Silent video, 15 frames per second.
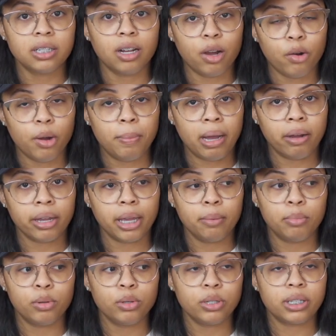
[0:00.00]
know about
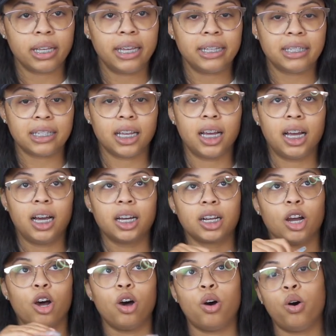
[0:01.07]
gimbals. It's on a
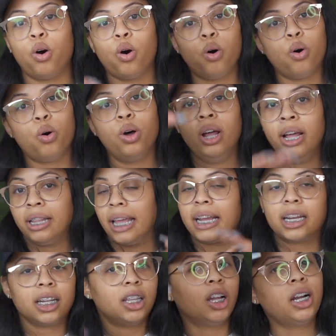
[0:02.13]
whole,
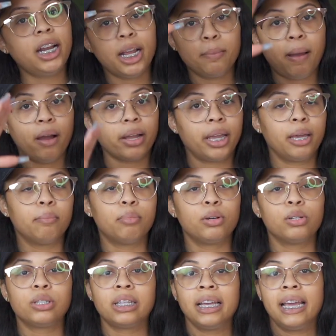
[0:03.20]
like, learning about
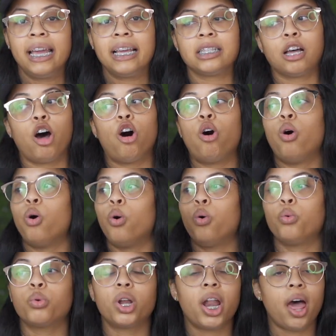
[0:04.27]
gimbals is a
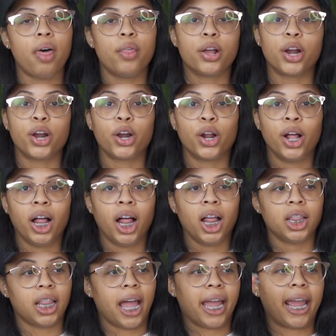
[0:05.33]
whole nother
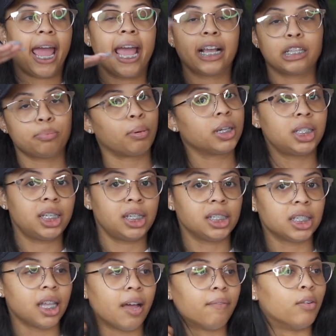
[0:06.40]
like
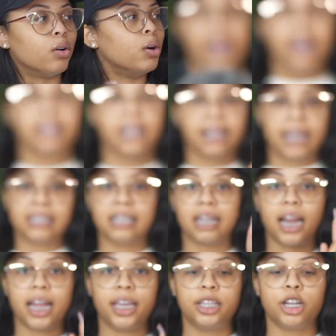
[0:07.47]
expertise level. Like I said,
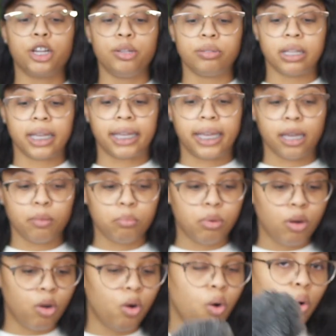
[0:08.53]
I either use a
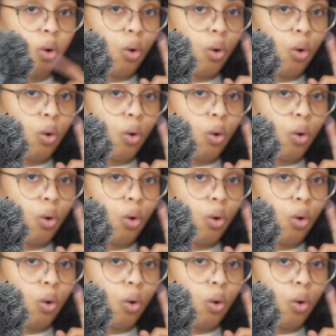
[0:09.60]
gimbal